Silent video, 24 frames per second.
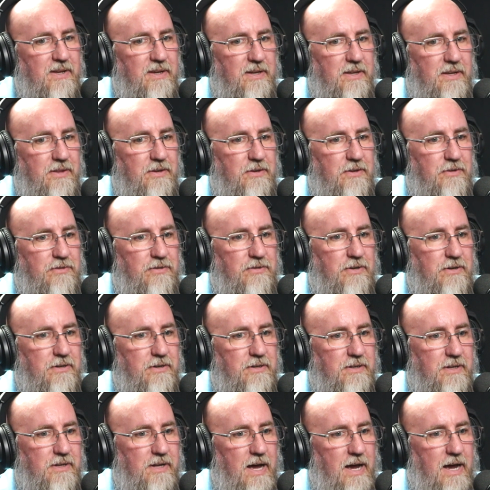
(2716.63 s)
there's
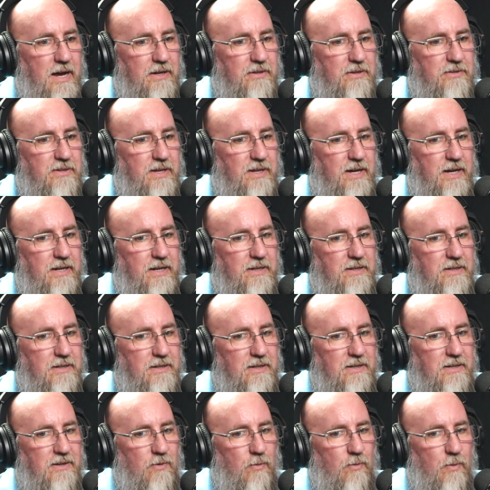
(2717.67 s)
certain guys that
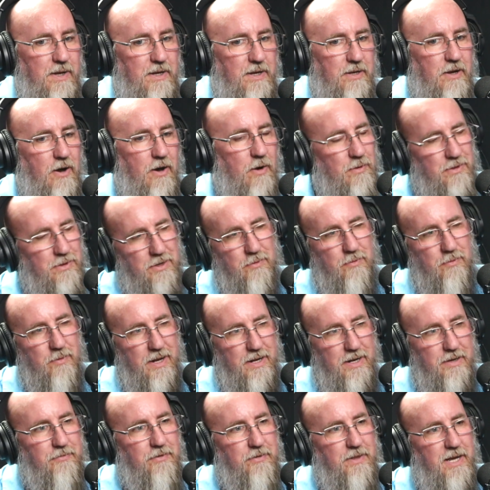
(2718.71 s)
we know they're
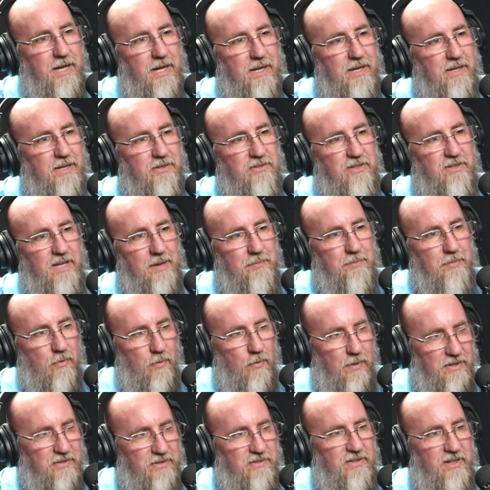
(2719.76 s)
ready for that next step, or
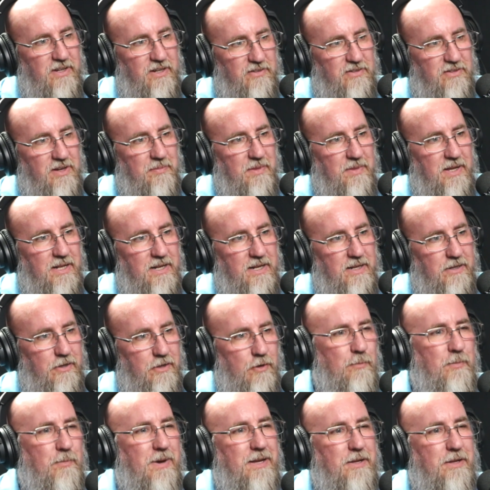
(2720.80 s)
we see something in it.
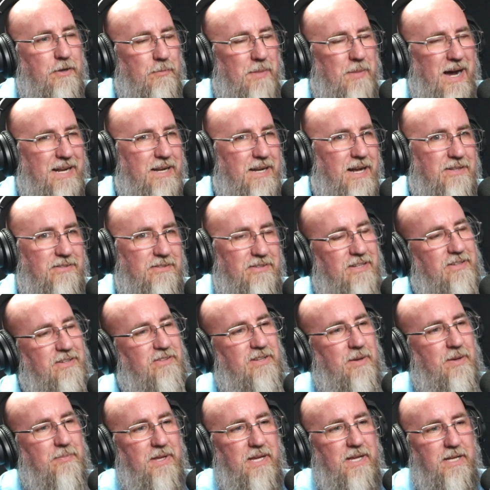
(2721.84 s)
You might not see
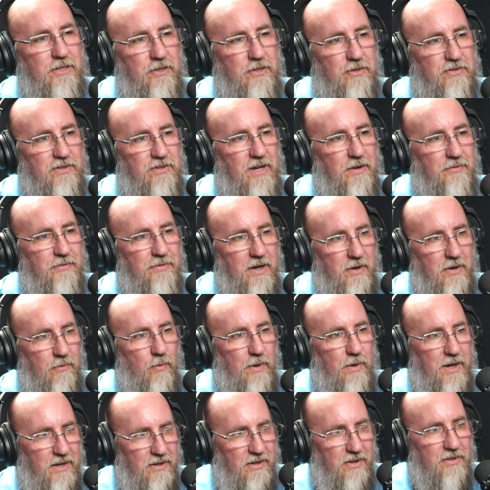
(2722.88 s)
something in yourself that
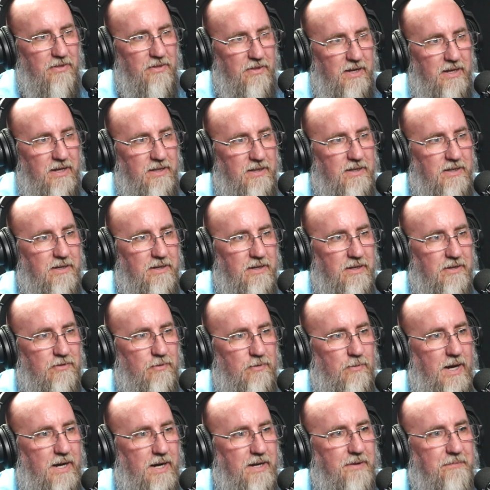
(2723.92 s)
we think that is
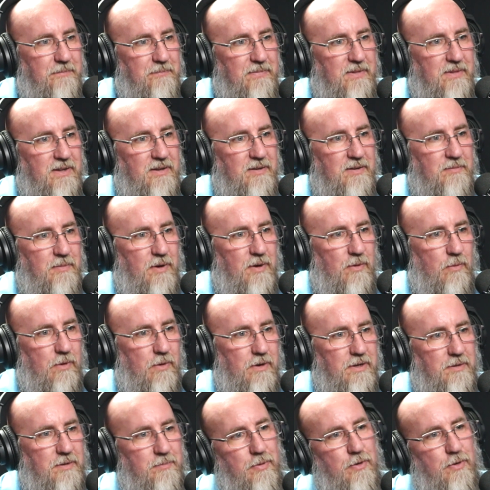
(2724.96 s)
ready, but we're
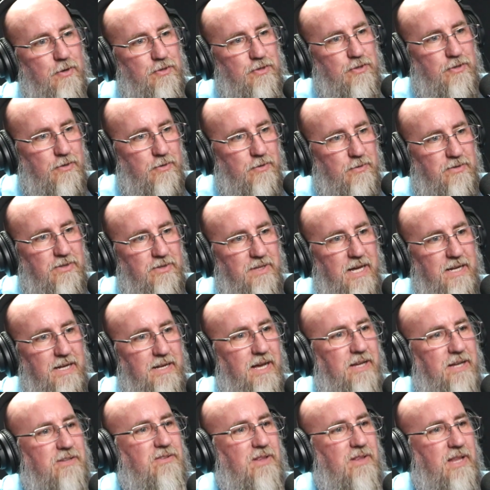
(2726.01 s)
going to push you to that
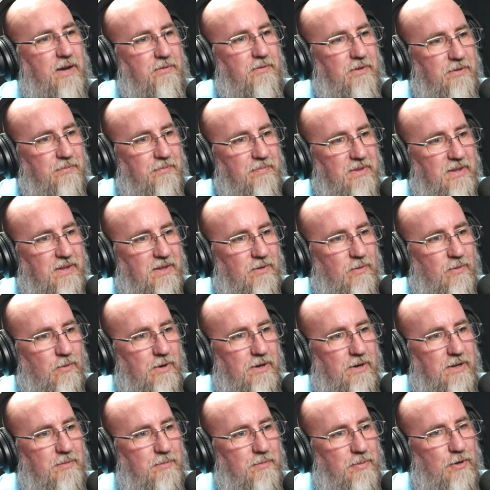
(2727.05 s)
next level.
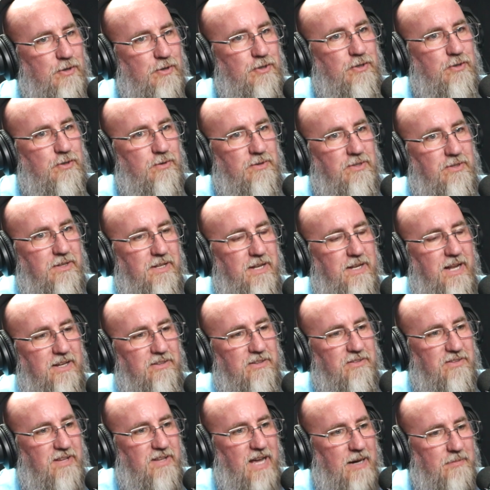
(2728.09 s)
We're going to push you to the
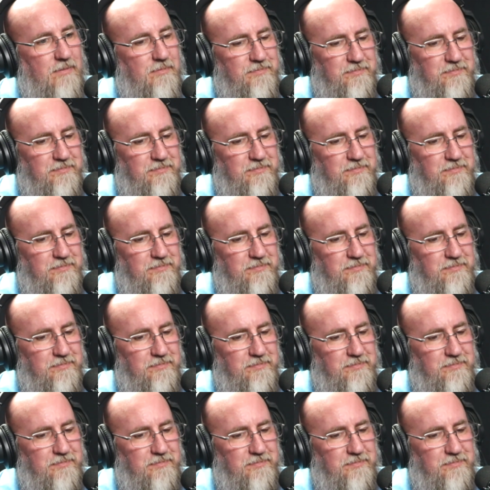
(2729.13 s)
next step.